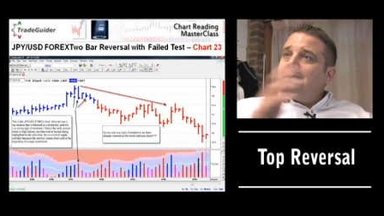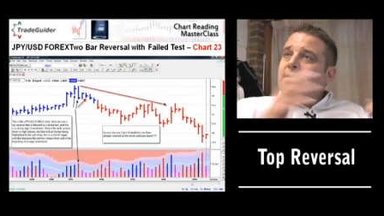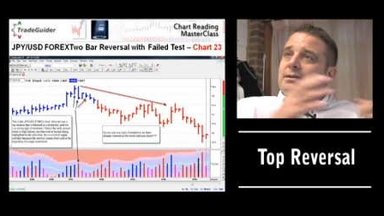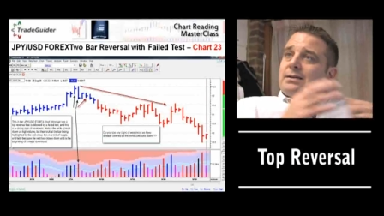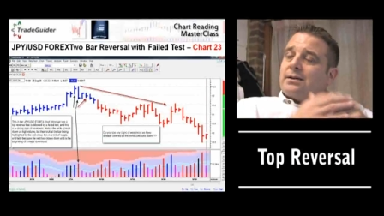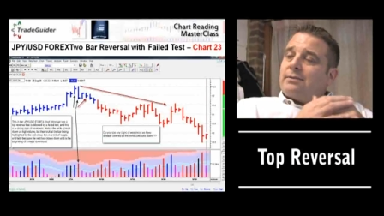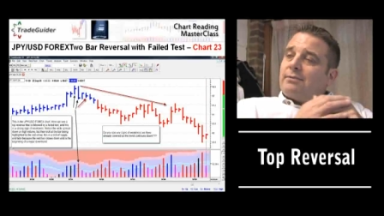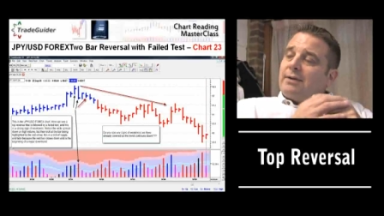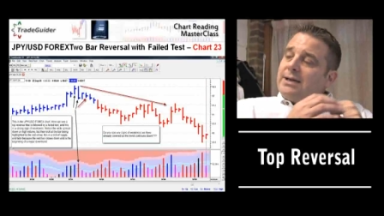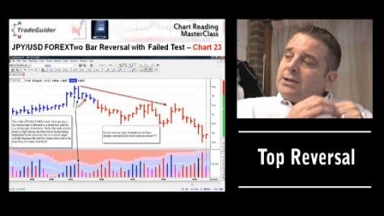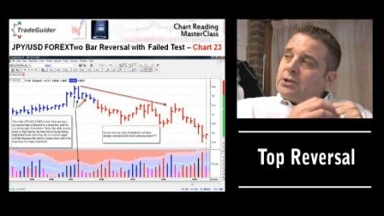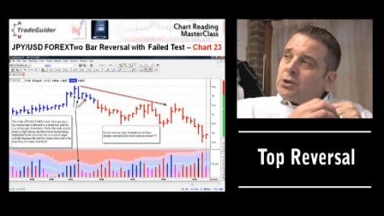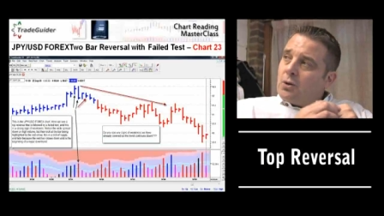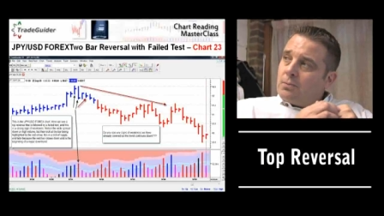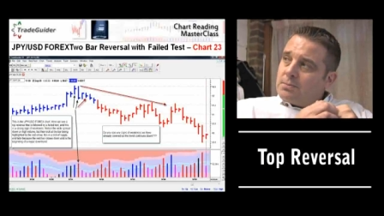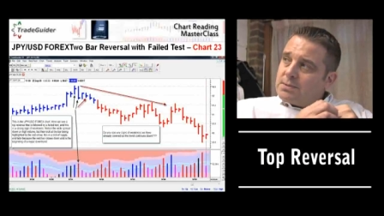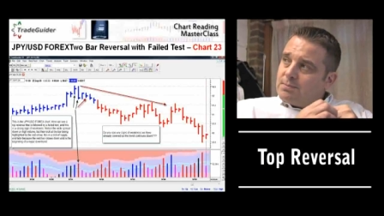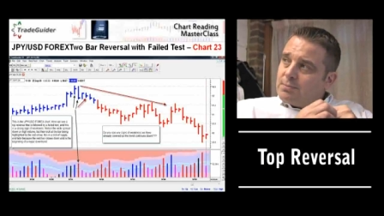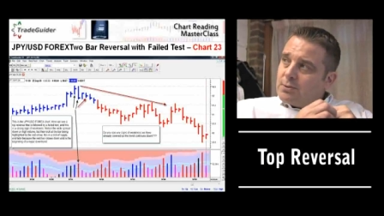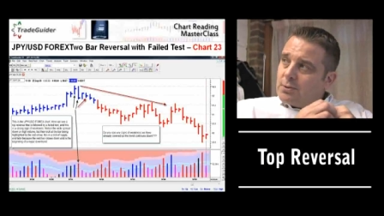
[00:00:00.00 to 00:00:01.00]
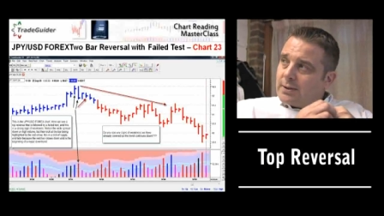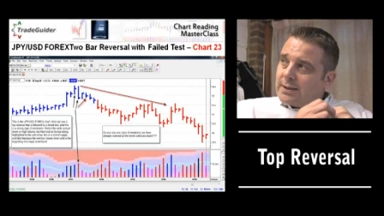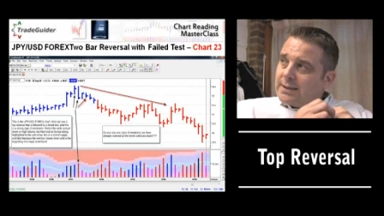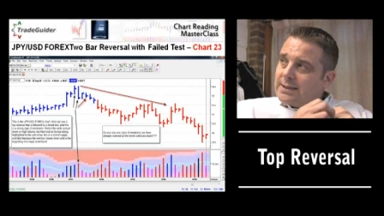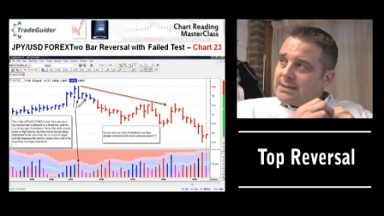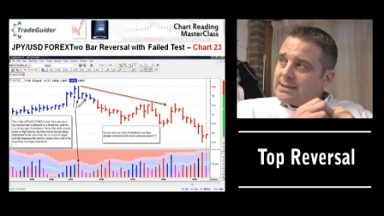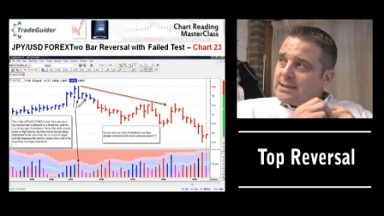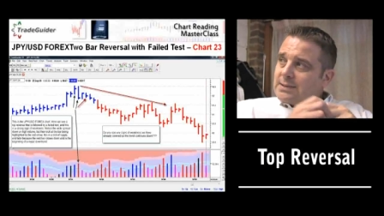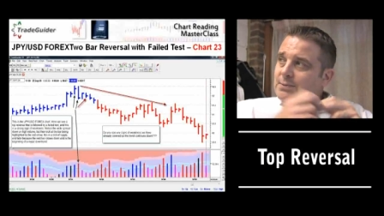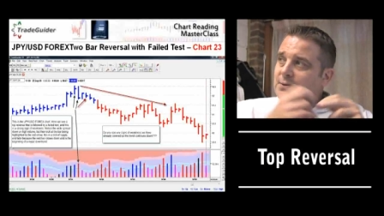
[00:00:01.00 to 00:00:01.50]
read Tom's book and
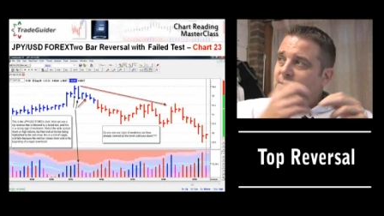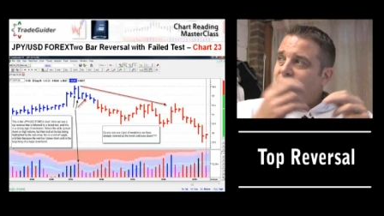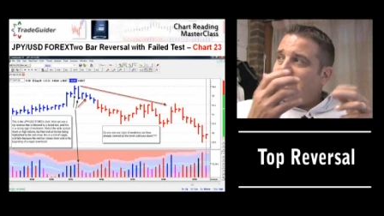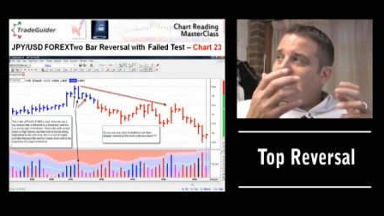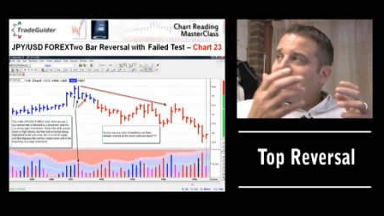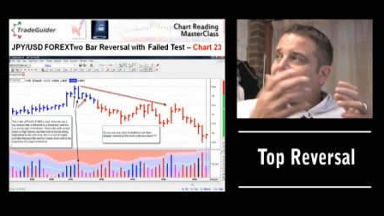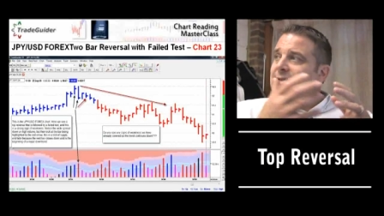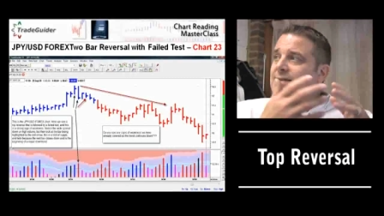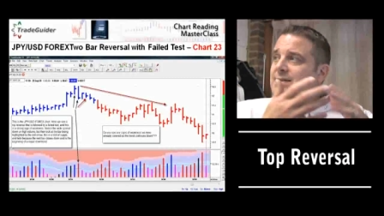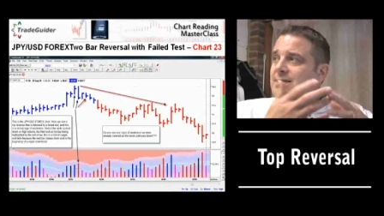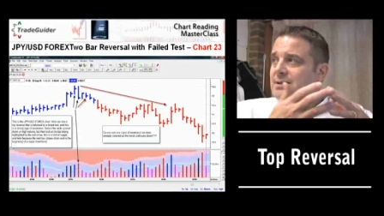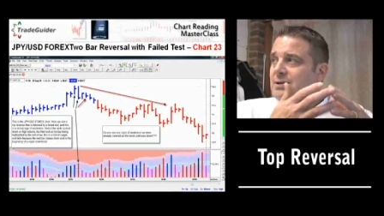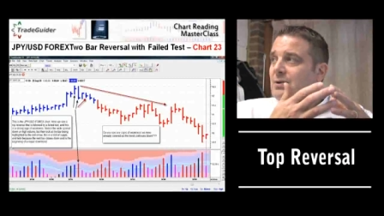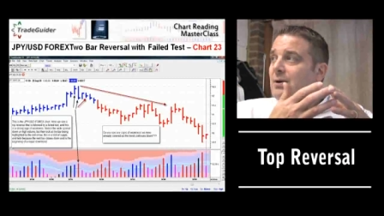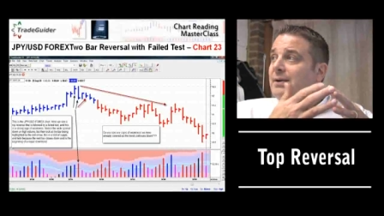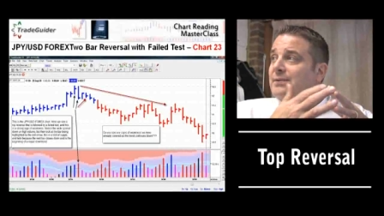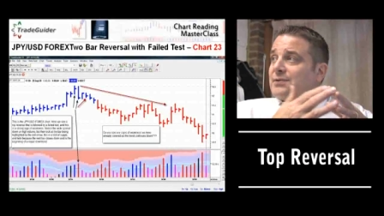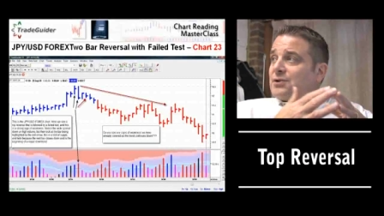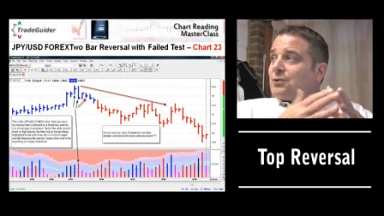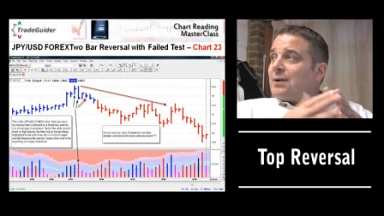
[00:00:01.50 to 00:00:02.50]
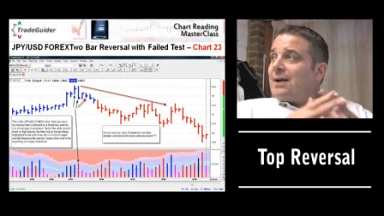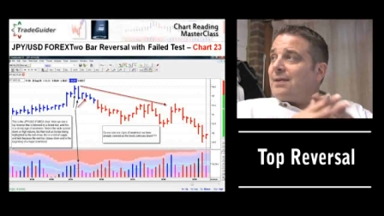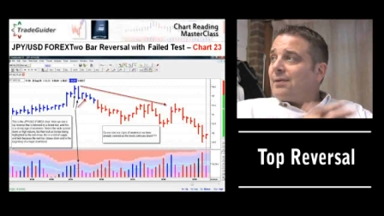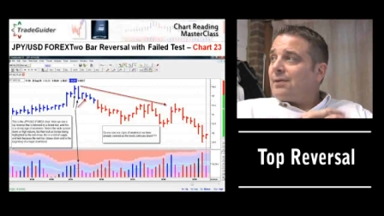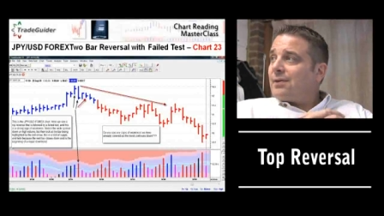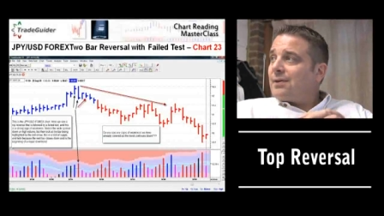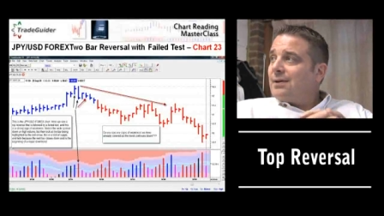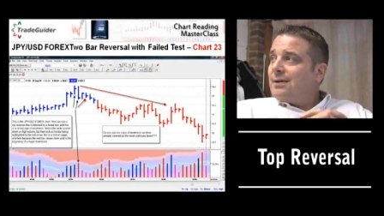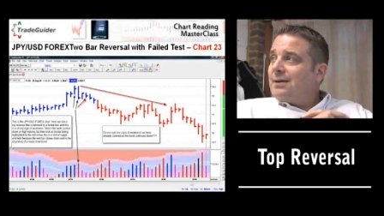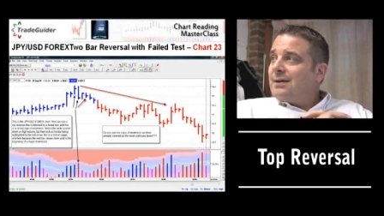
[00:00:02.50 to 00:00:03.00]
it says, well, test is a sign of
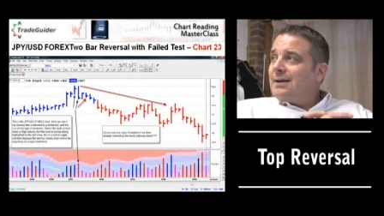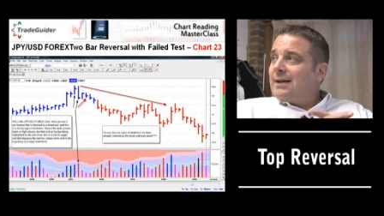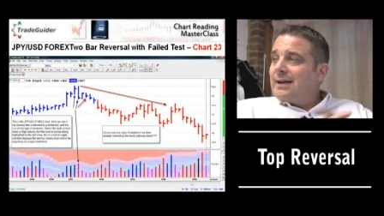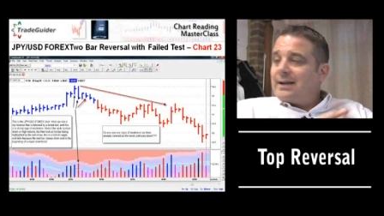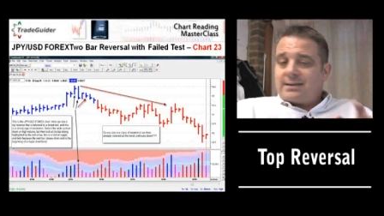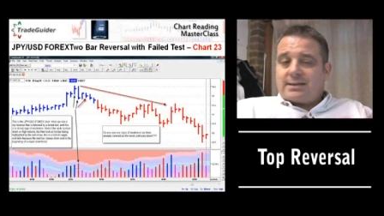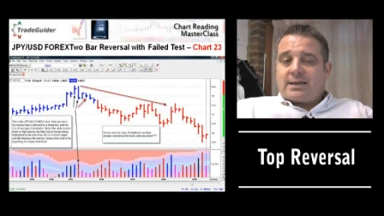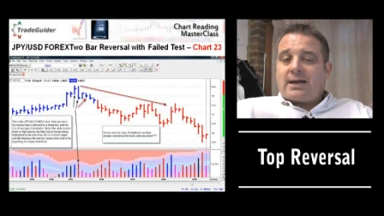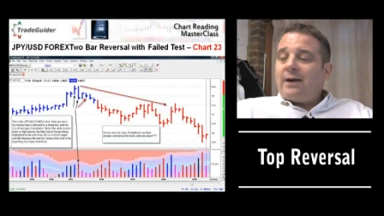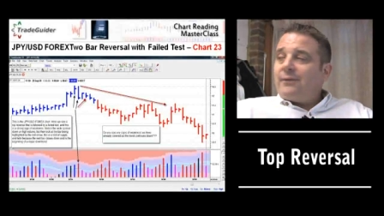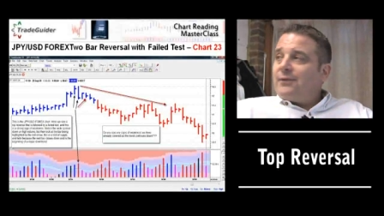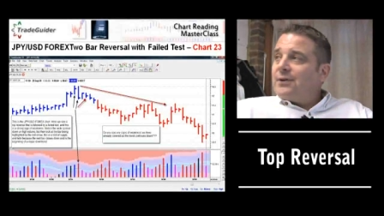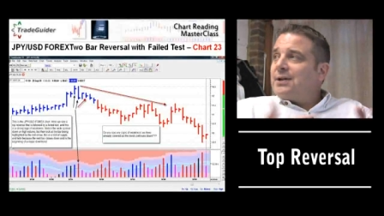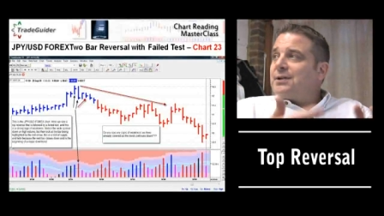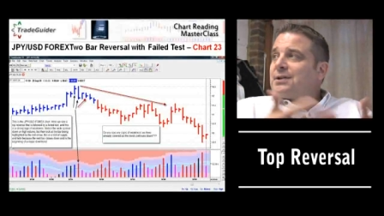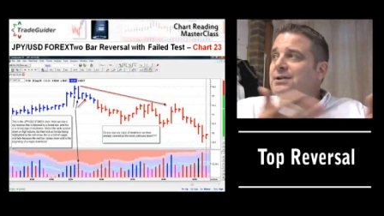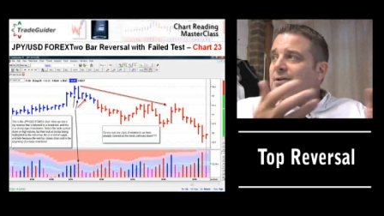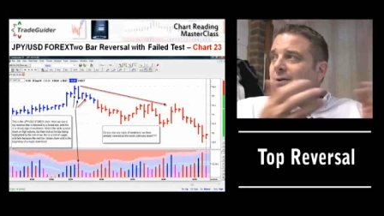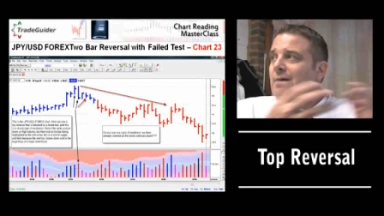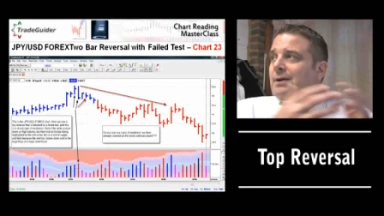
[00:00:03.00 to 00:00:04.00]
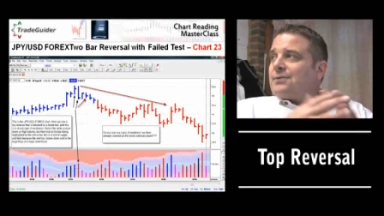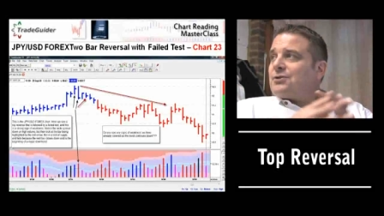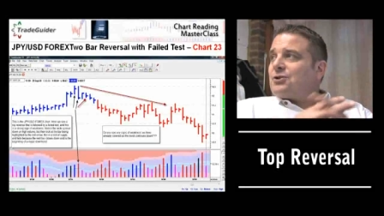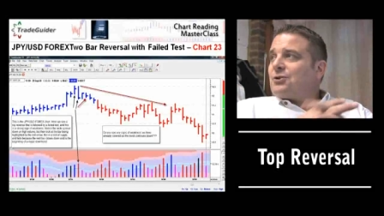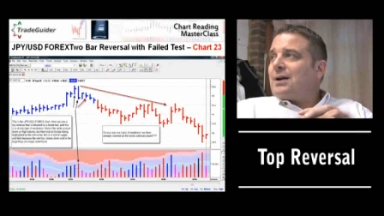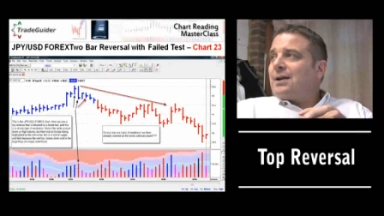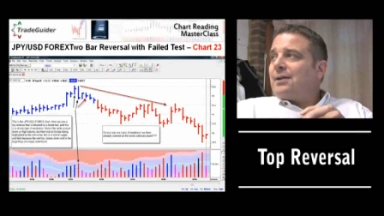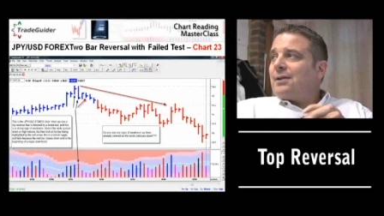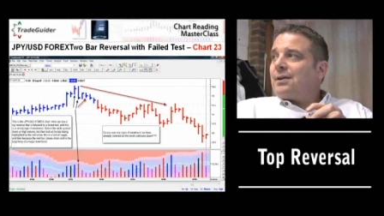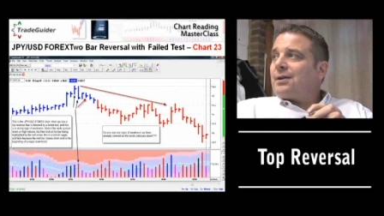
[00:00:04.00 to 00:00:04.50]
strength. It's covered in the sign of
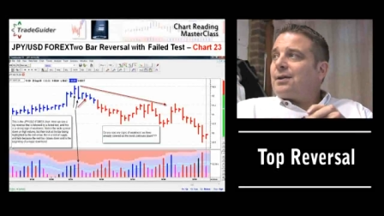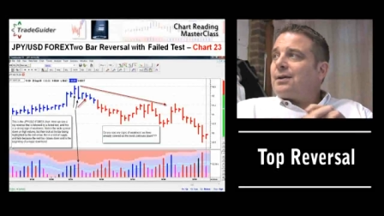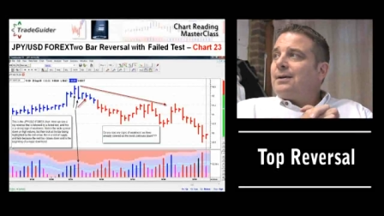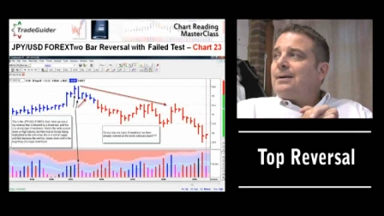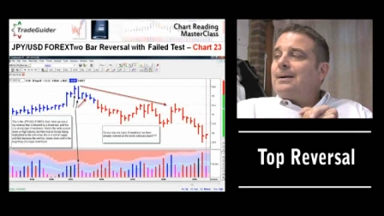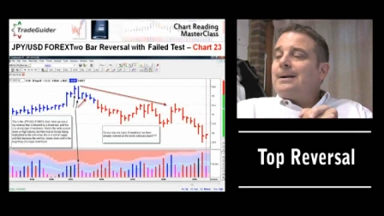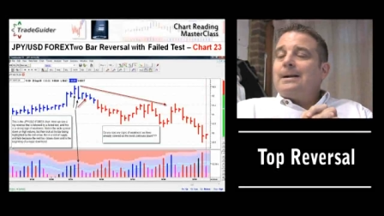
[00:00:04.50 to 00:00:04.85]
strength.